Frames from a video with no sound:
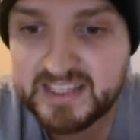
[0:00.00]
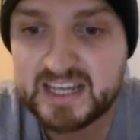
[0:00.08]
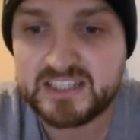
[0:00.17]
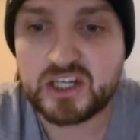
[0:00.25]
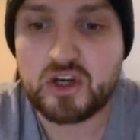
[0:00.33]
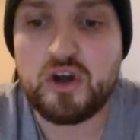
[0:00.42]

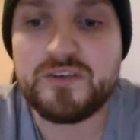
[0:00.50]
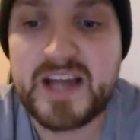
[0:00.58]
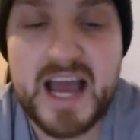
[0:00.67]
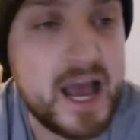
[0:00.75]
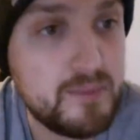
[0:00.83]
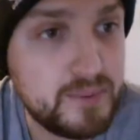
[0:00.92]
to Cloth
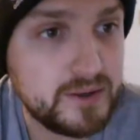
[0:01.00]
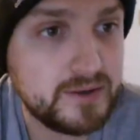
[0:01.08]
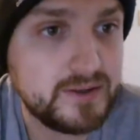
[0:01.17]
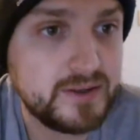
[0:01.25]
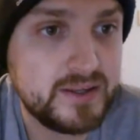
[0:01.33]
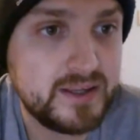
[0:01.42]
Cap
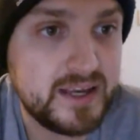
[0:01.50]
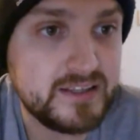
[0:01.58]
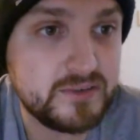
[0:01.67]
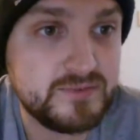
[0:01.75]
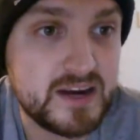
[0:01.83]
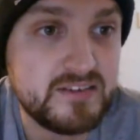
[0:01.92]
is
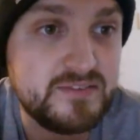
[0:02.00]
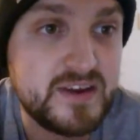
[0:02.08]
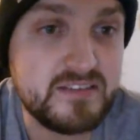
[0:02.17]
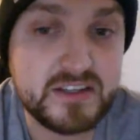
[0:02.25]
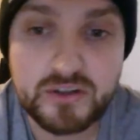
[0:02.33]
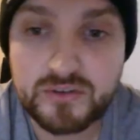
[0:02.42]
a very,
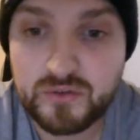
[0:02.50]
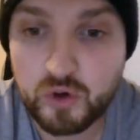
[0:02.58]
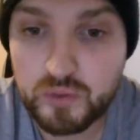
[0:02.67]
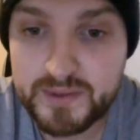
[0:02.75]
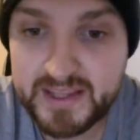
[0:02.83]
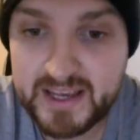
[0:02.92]
very good
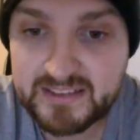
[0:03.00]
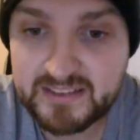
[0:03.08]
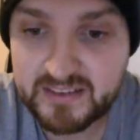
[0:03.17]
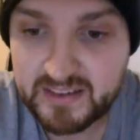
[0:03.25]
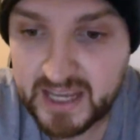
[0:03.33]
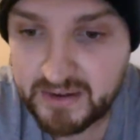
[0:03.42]
form in this,
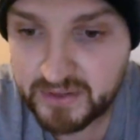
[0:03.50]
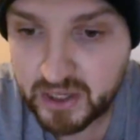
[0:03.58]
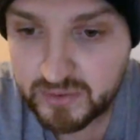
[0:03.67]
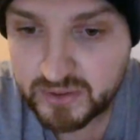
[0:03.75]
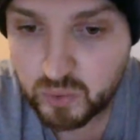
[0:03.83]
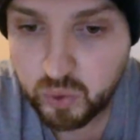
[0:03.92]
even though
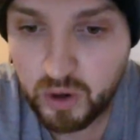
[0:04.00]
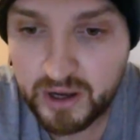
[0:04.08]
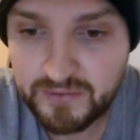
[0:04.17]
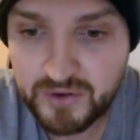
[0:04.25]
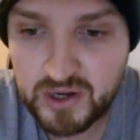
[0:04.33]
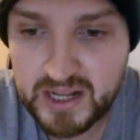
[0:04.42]
he's quite a
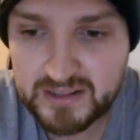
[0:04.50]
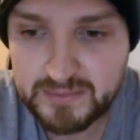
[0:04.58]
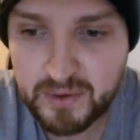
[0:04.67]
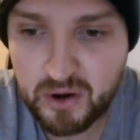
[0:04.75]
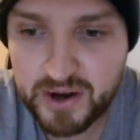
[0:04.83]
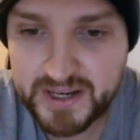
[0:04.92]
few lengths
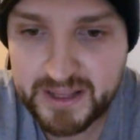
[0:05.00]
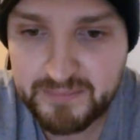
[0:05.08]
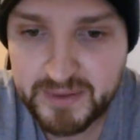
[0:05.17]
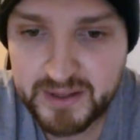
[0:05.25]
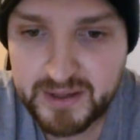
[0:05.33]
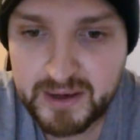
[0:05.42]
behind him.